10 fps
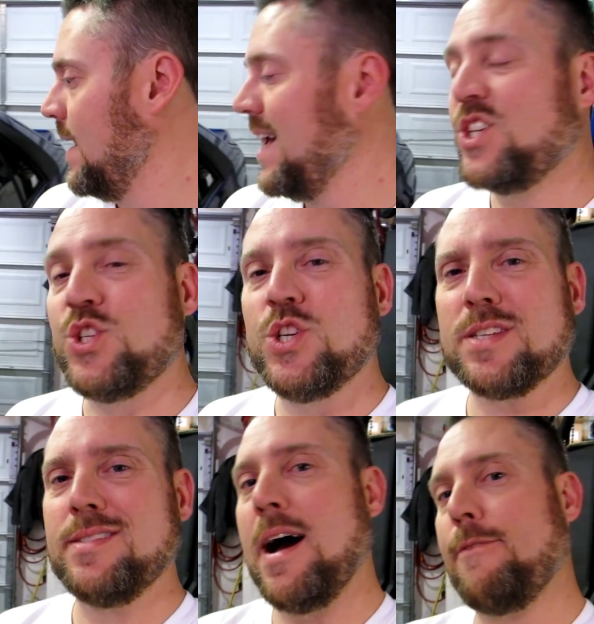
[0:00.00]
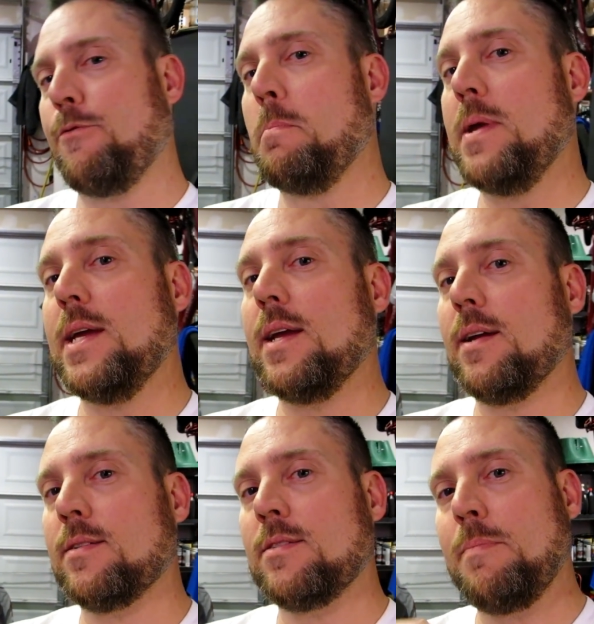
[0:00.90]
It's just not for me.
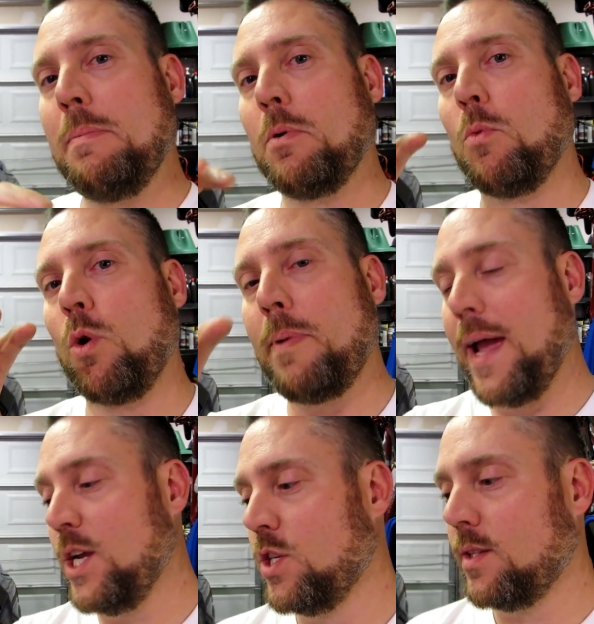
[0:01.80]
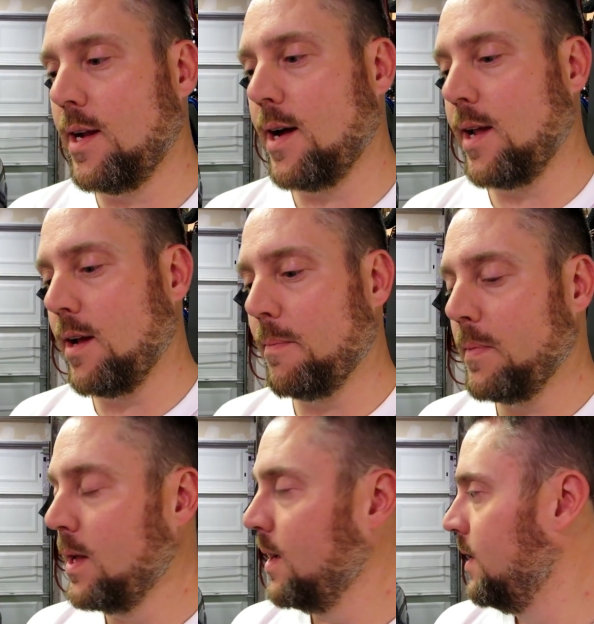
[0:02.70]
Some people are more patient than I am.
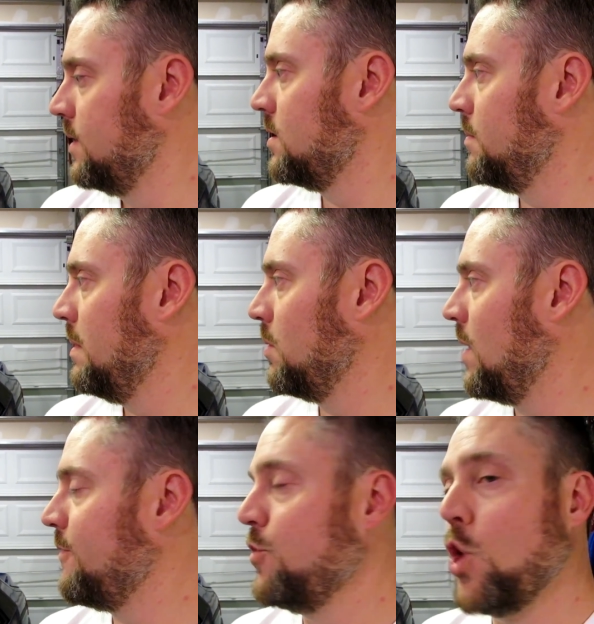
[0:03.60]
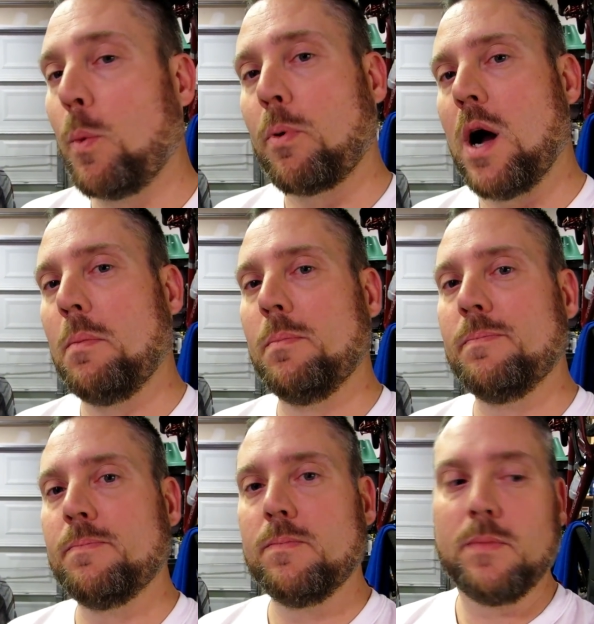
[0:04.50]
Some people have no
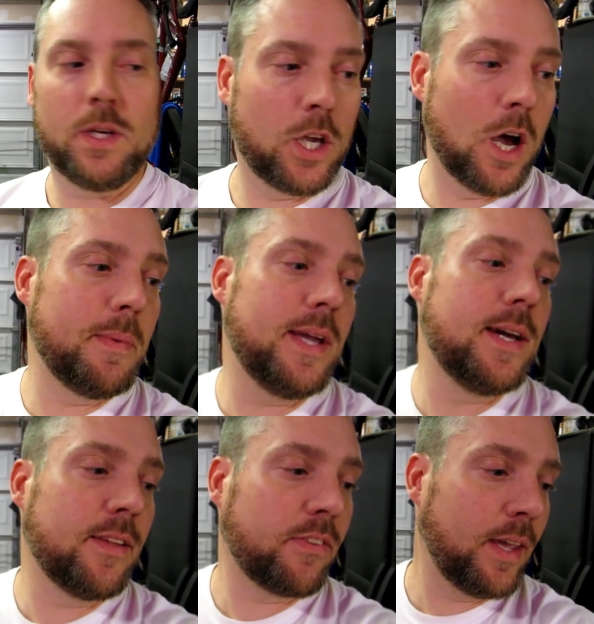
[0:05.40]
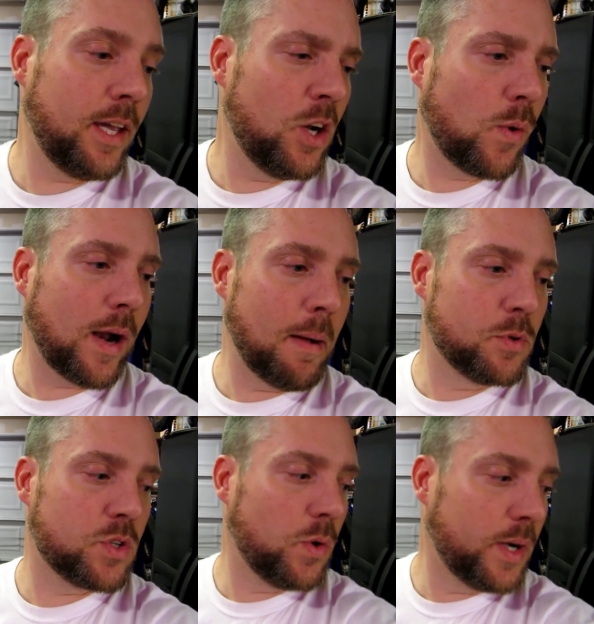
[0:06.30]
problem coming in and saying, you know what, I'm
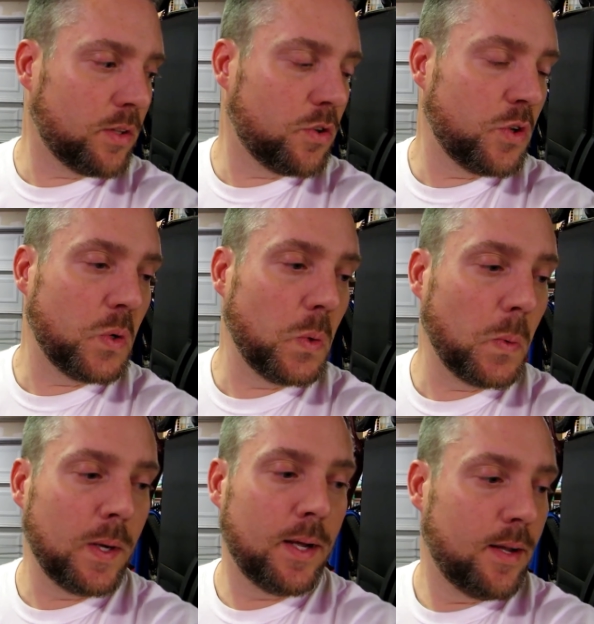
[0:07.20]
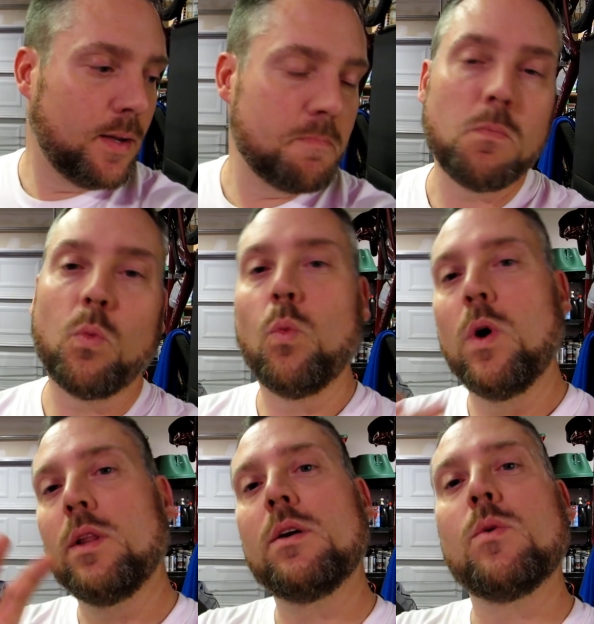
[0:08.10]
just going to do
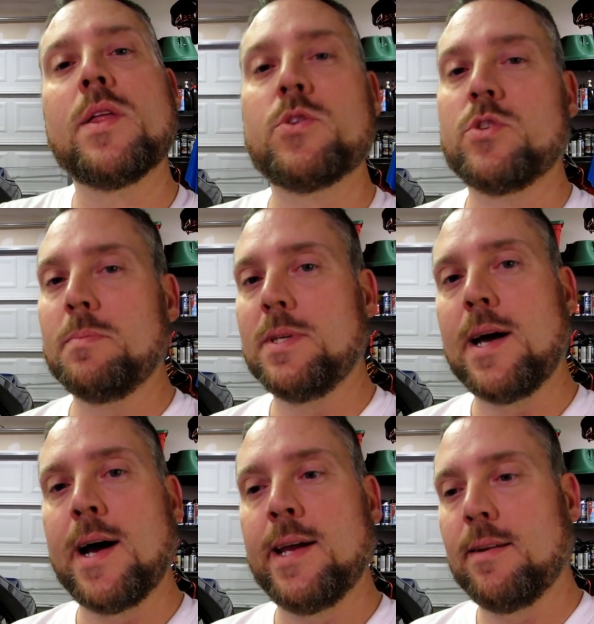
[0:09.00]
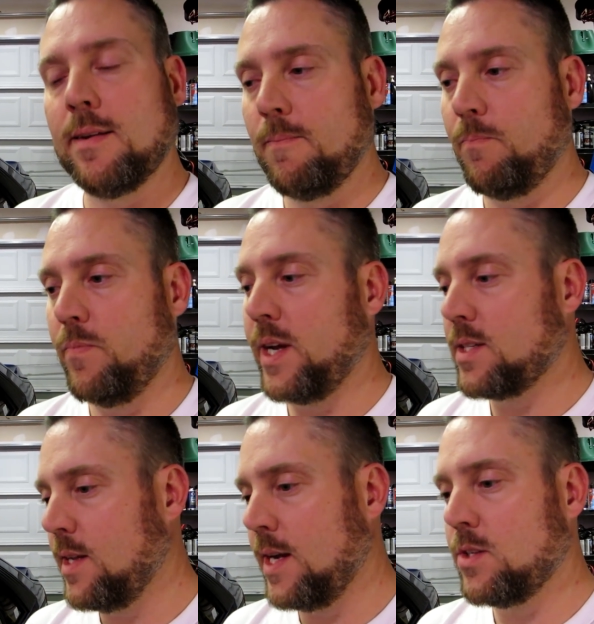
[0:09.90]
one little weather strip tonight,
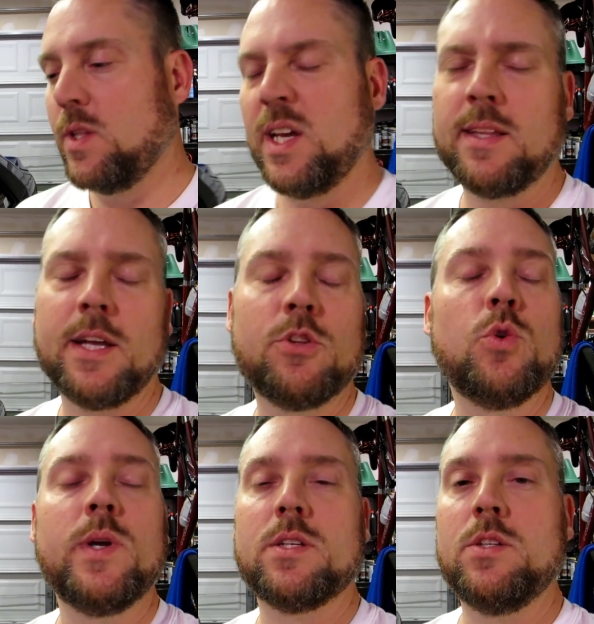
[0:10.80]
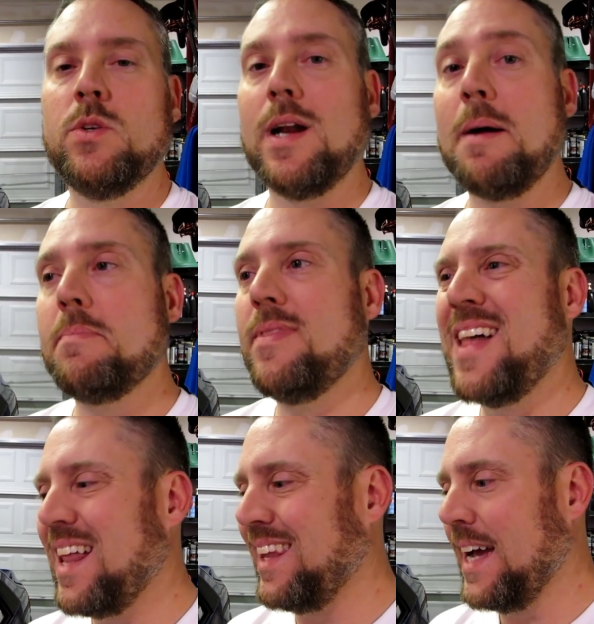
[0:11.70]
next night, so they can take 2 weeks and do it. I'm
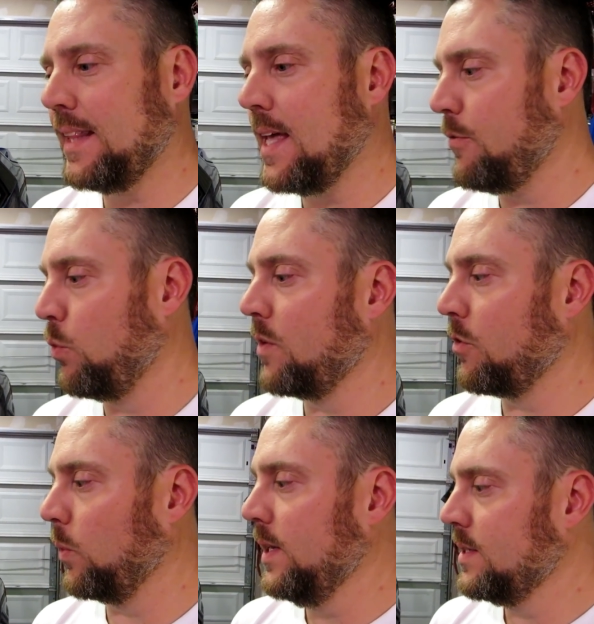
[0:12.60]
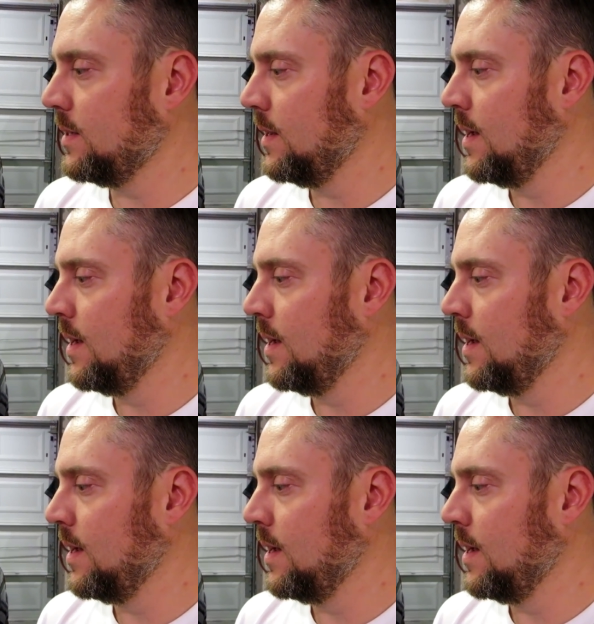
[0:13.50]
not like that for whatever reason.